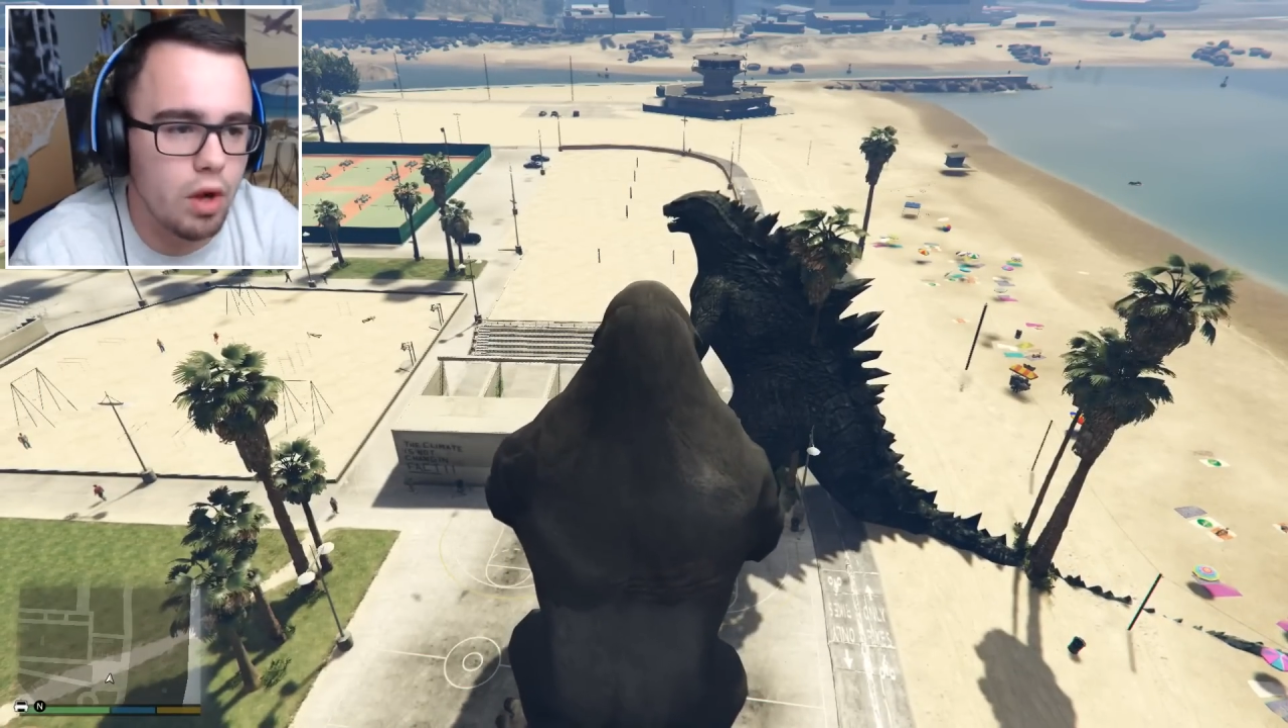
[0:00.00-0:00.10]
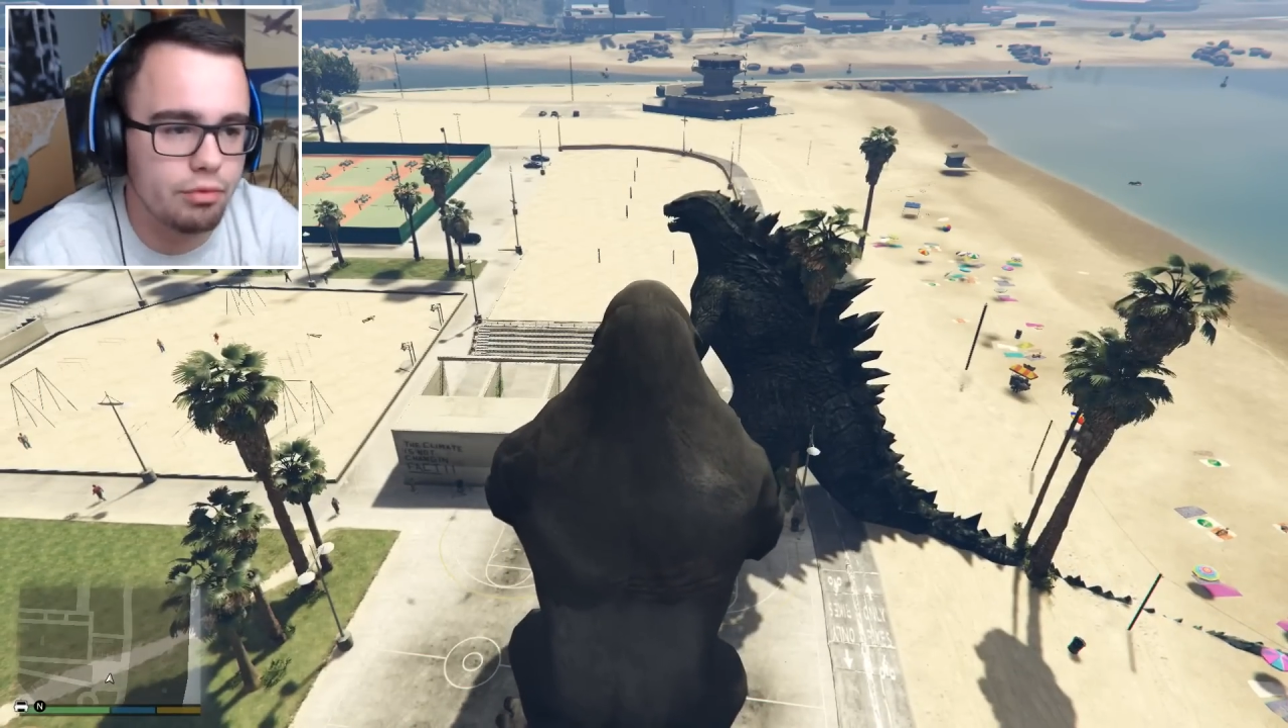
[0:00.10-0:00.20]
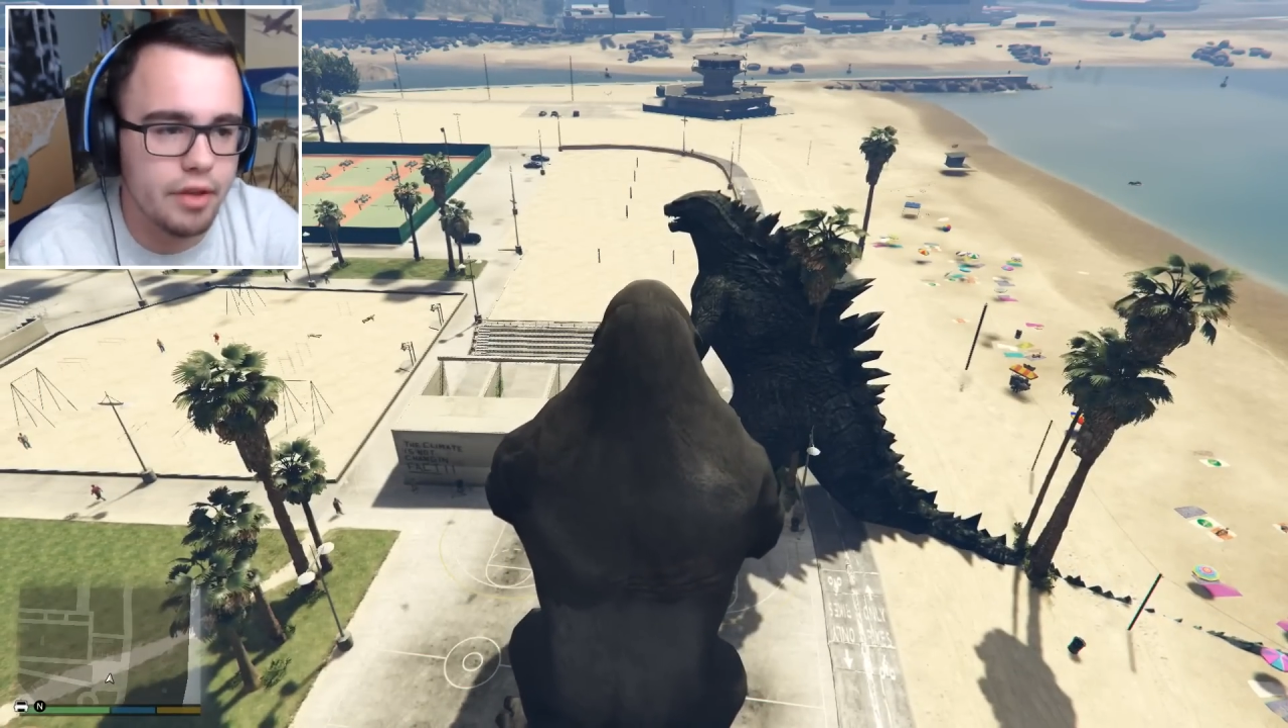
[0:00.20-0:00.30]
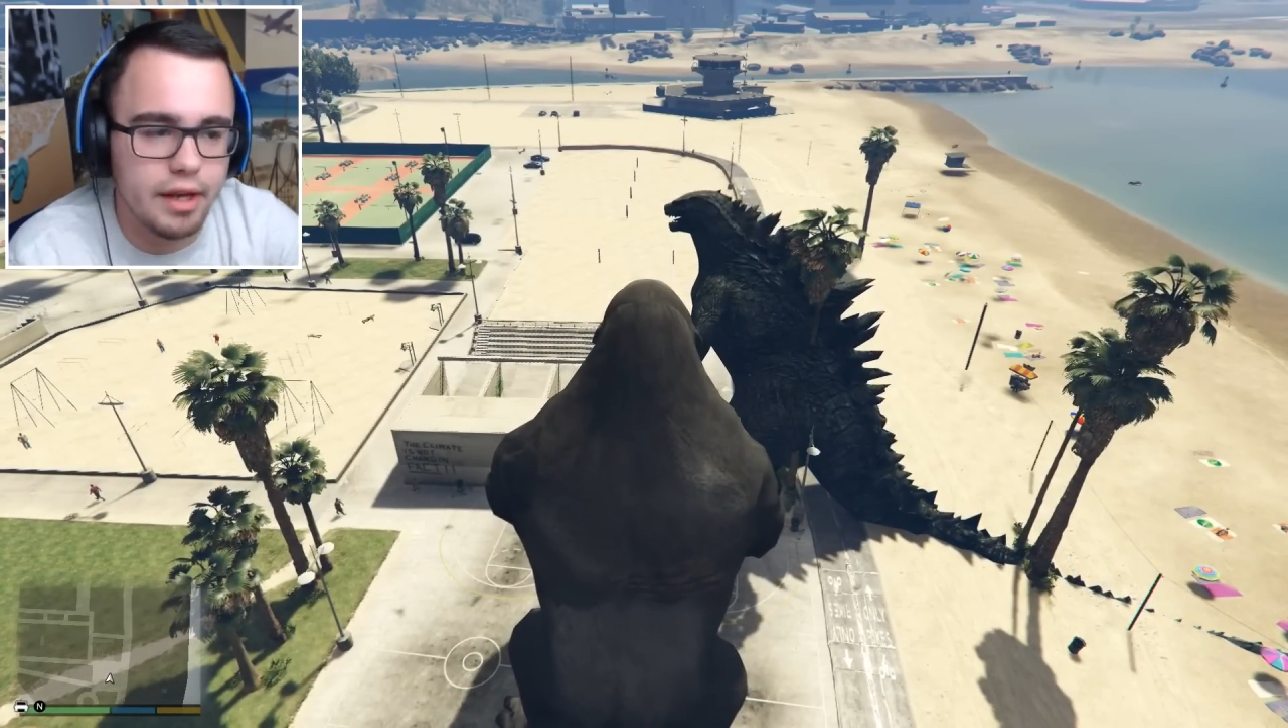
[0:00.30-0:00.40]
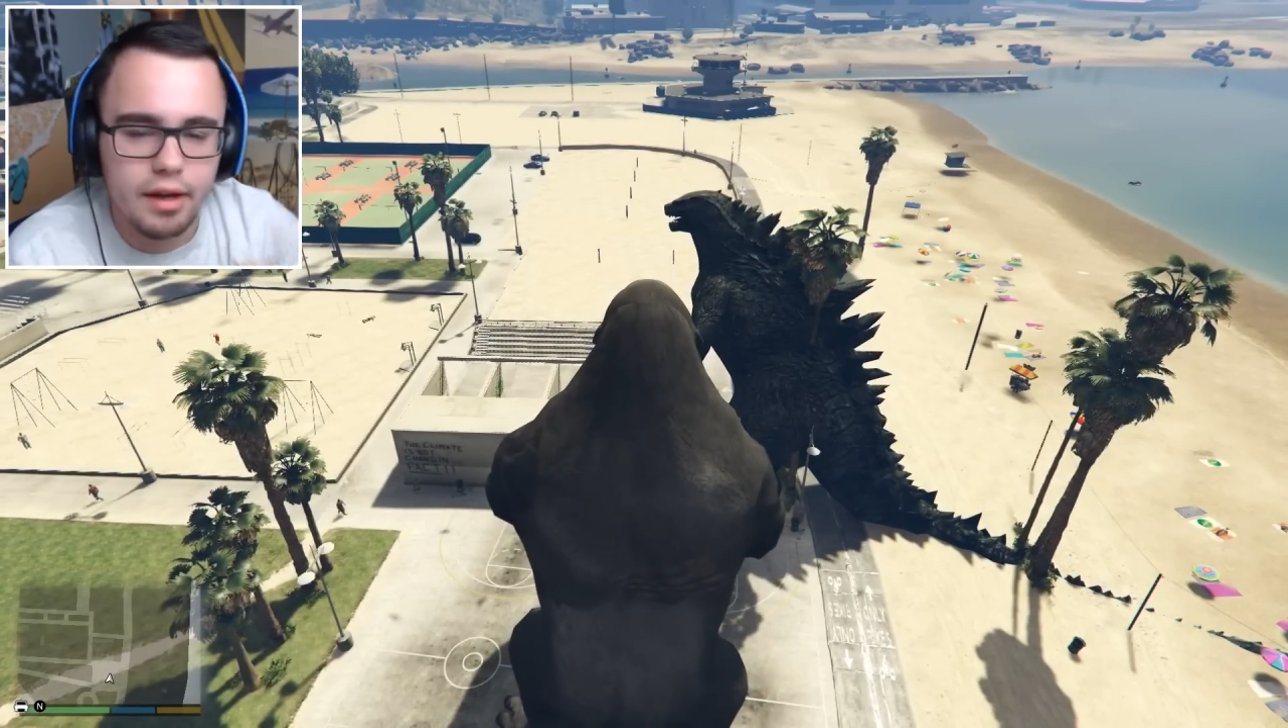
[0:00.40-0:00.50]

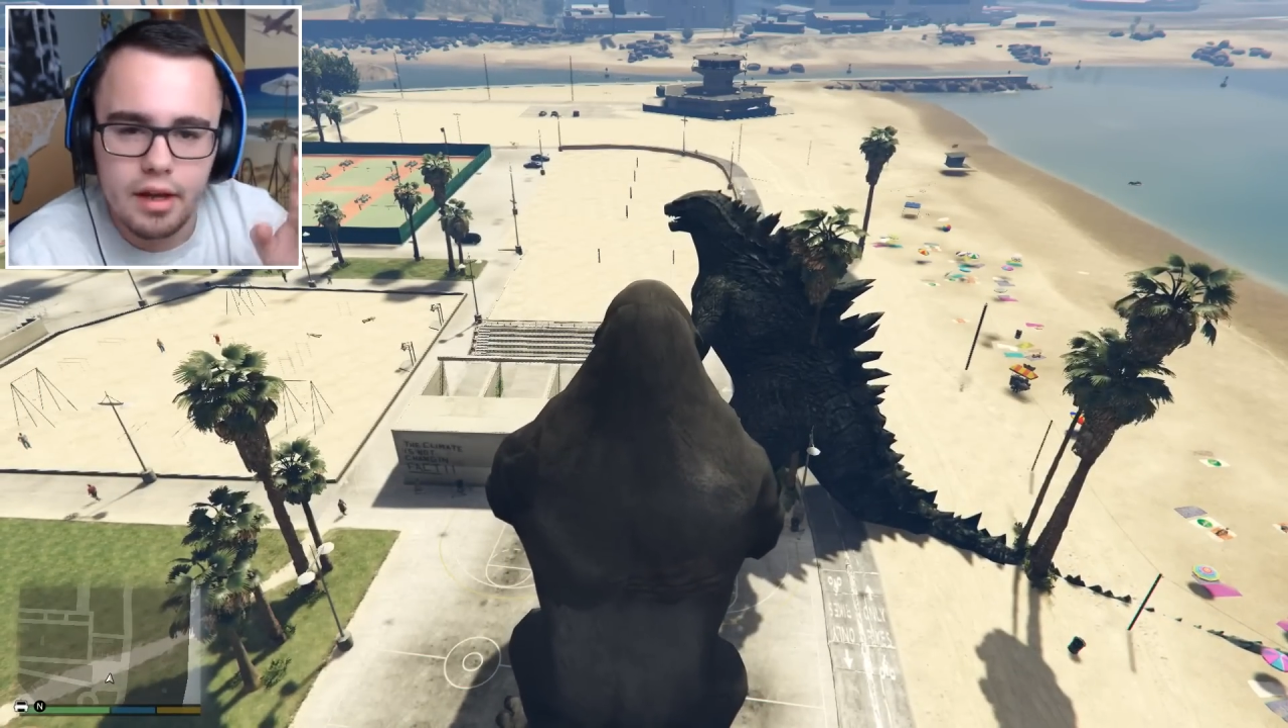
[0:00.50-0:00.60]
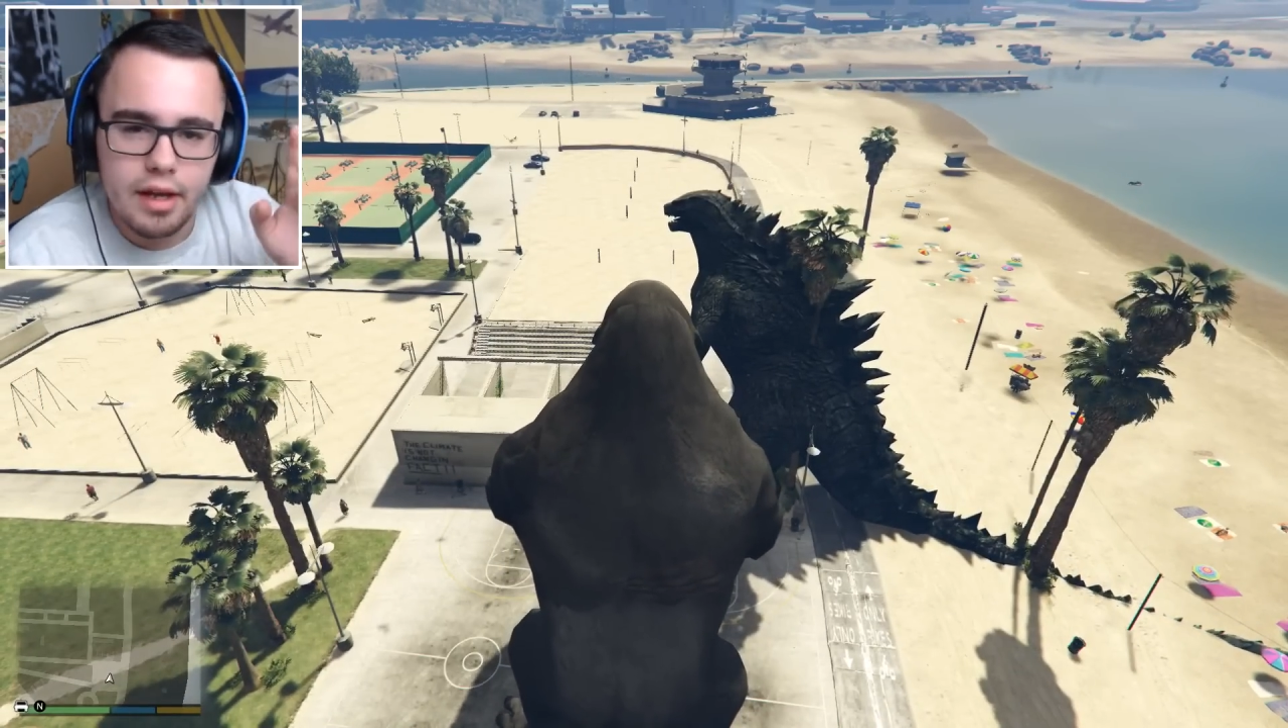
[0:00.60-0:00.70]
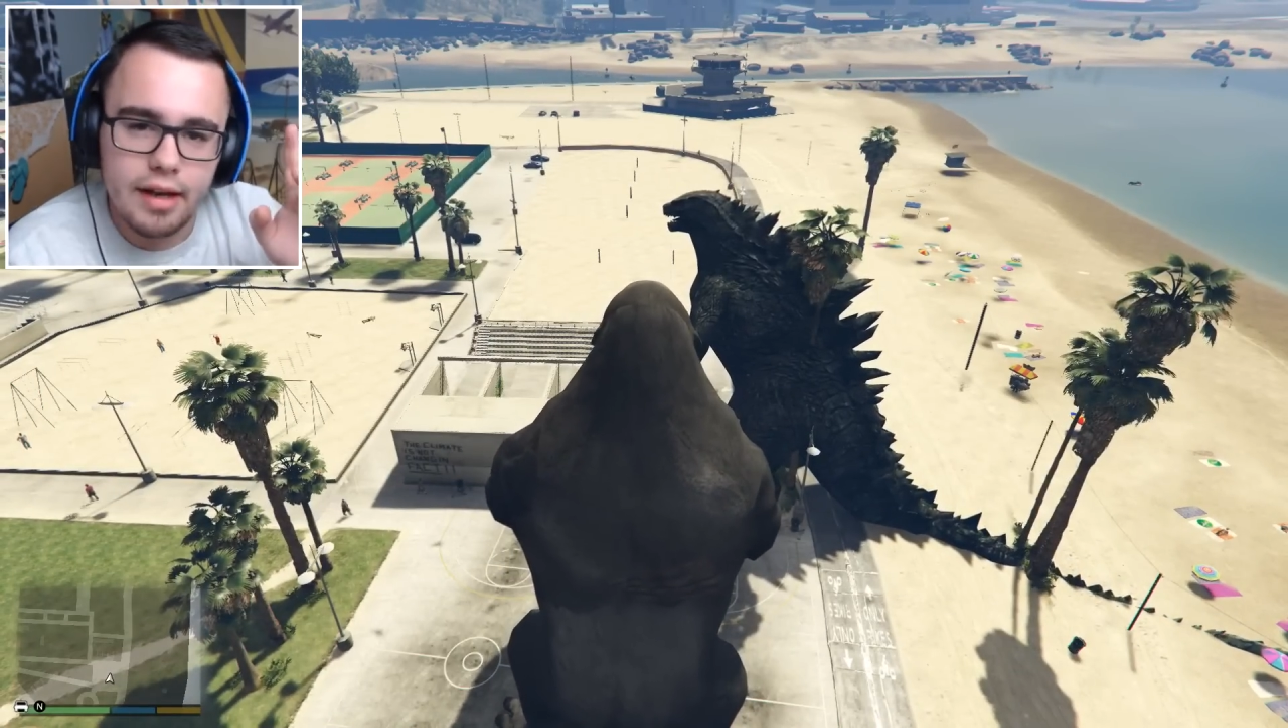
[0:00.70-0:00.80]
one thing.